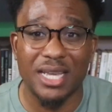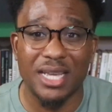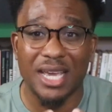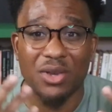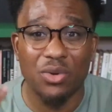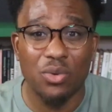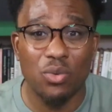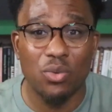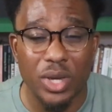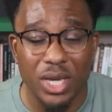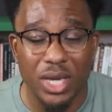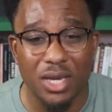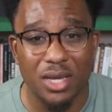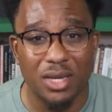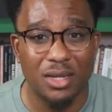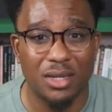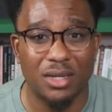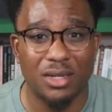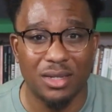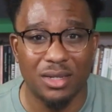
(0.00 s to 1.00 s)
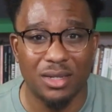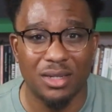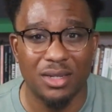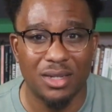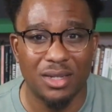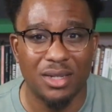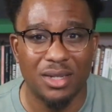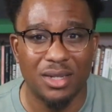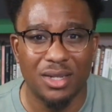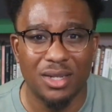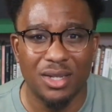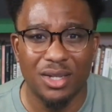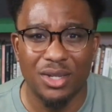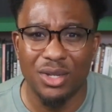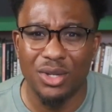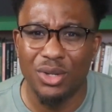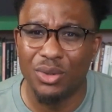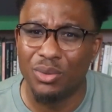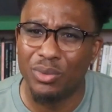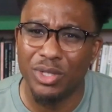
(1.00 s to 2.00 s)
we
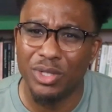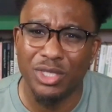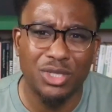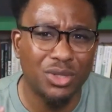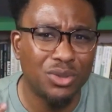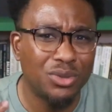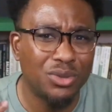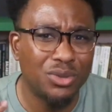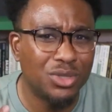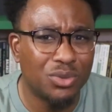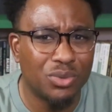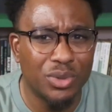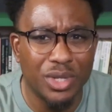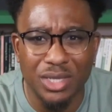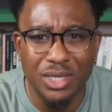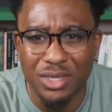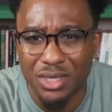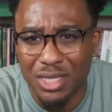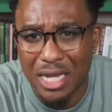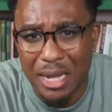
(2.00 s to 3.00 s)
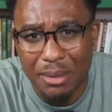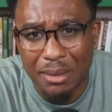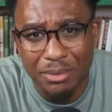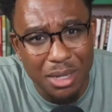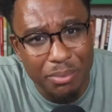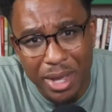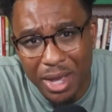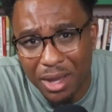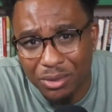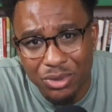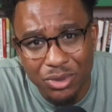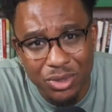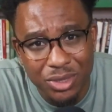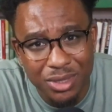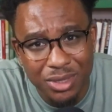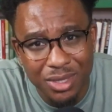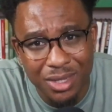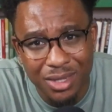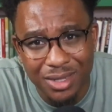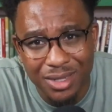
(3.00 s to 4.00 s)
choose to reestablish our
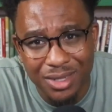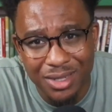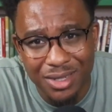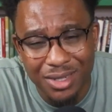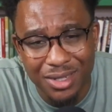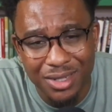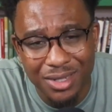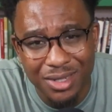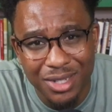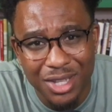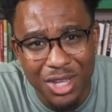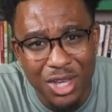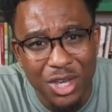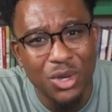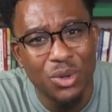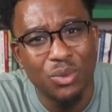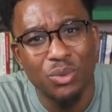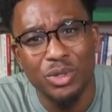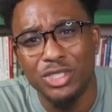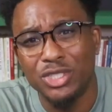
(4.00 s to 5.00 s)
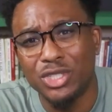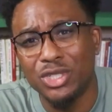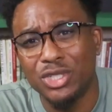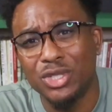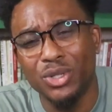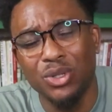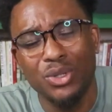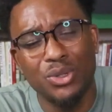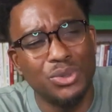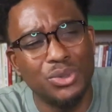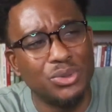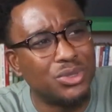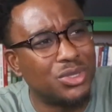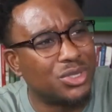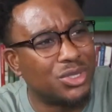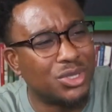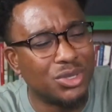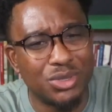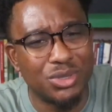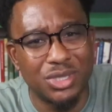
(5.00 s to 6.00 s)
boundaries. We choose to
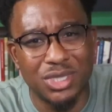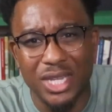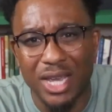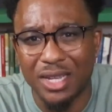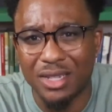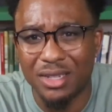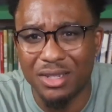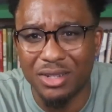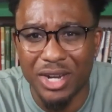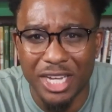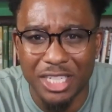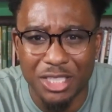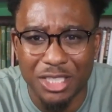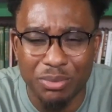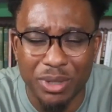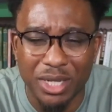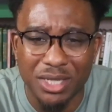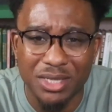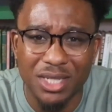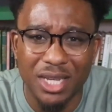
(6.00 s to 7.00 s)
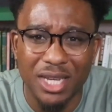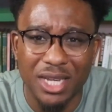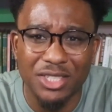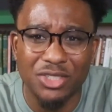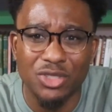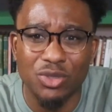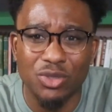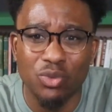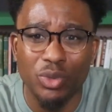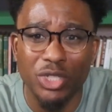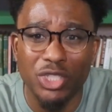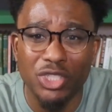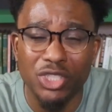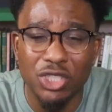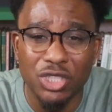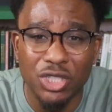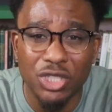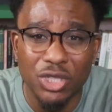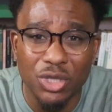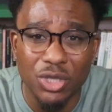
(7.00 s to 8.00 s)
set clear expectations. We
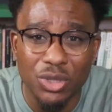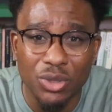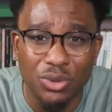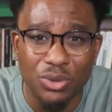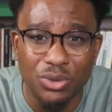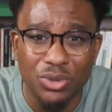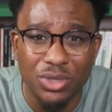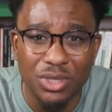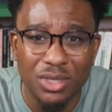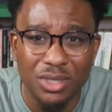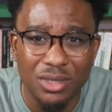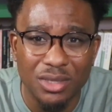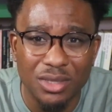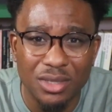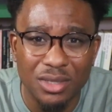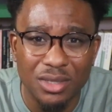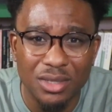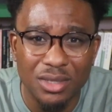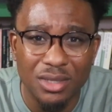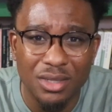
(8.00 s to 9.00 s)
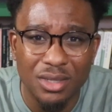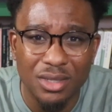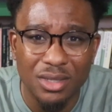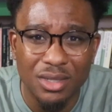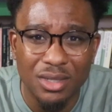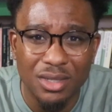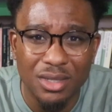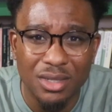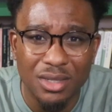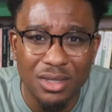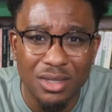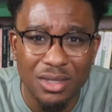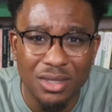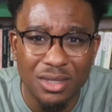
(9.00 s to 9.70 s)
choose to be